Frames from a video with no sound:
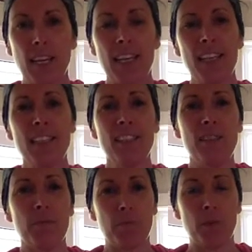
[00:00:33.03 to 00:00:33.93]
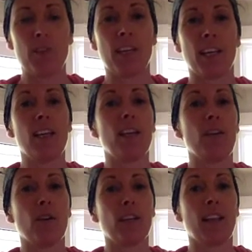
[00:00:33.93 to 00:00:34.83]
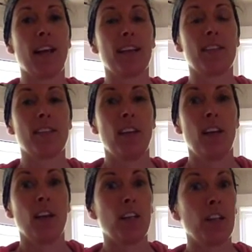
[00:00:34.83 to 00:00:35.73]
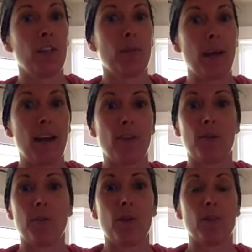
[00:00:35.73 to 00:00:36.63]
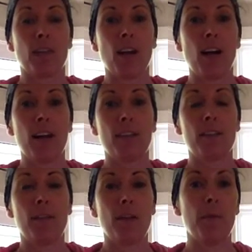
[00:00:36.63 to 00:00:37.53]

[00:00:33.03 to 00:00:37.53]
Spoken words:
is music in a yoga class good or bad? Are there pros and cons?